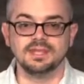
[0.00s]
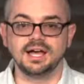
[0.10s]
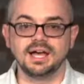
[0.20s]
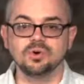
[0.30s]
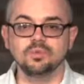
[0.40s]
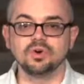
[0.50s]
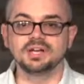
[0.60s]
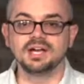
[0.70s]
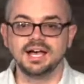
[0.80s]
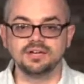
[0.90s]
I will
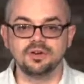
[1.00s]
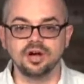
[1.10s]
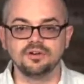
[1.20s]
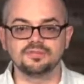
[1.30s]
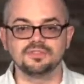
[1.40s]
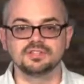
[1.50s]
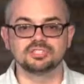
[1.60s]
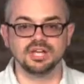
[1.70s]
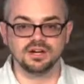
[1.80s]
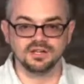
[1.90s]
cut off the
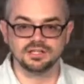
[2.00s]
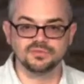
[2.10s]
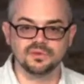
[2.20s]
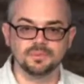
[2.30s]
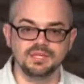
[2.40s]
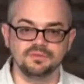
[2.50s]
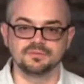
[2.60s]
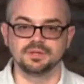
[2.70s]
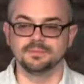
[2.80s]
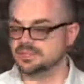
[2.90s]
chariots from Ephraim."